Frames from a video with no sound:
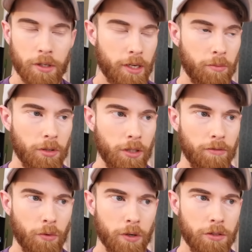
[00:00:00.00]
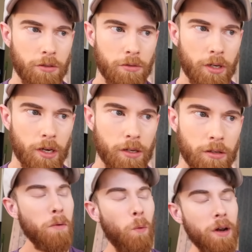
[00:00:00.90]
I can't believe a word you say.
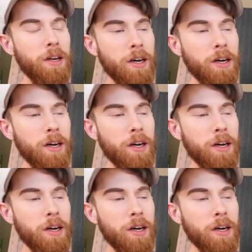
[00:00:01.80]
What